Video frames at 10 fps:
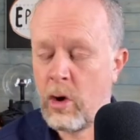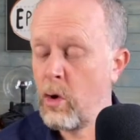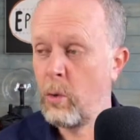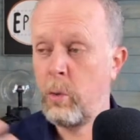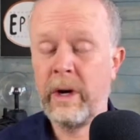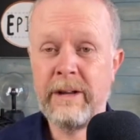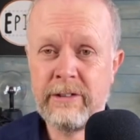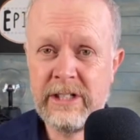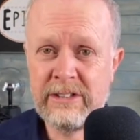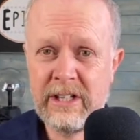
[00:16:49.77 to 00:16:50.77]
or whatever
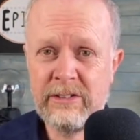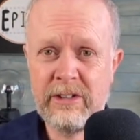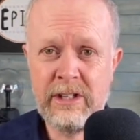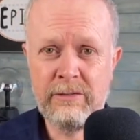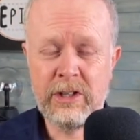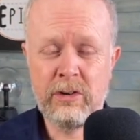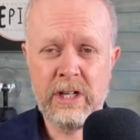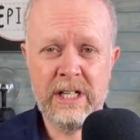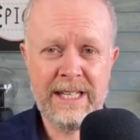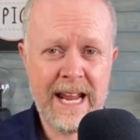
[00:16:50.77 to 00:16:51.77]
it is that you've
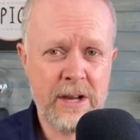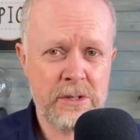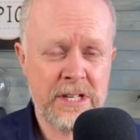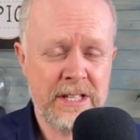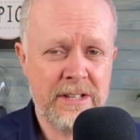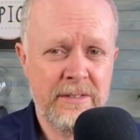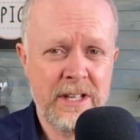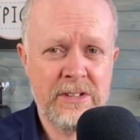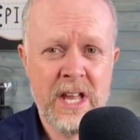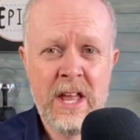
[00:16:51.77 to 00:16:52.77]
agreed at the outset of this.